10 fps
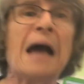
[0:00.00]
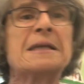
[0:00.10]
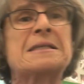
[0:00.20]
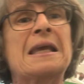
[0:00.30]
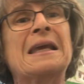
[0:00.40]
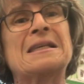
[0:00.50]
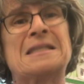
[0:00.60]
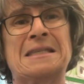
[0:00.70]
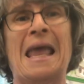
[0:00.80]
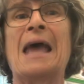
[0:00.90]
I sing a
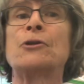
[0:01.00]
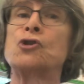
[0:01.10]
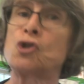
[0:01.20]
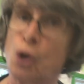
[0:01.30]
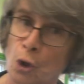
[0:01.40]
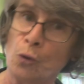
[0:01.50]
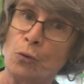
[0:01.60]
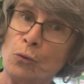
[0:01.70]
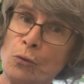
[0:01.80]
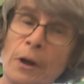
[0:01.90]
sad
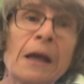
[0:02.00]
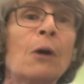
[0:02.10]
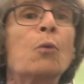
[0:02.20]
tune.